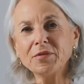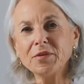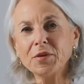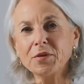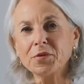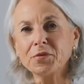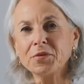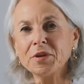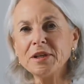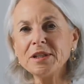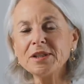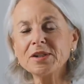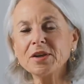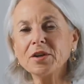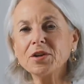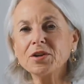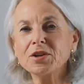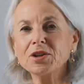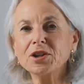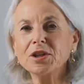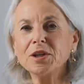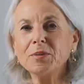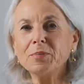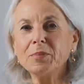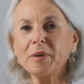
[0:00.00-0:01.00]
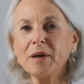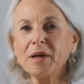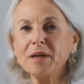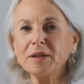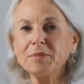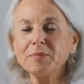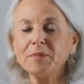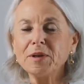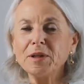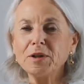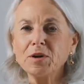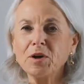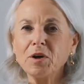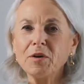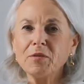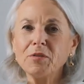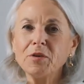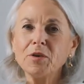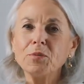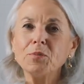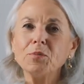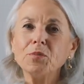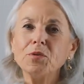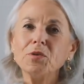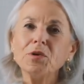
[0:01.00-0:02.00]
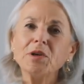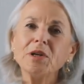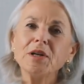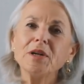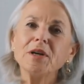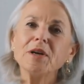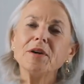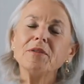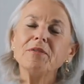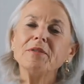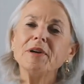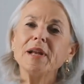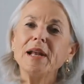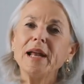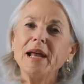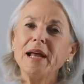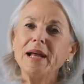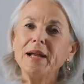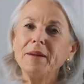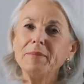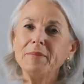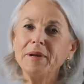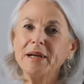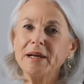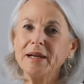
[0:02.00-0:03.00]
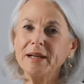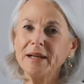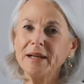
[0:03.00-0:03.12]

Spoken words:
of the research department of the Buchinger Wilhelmi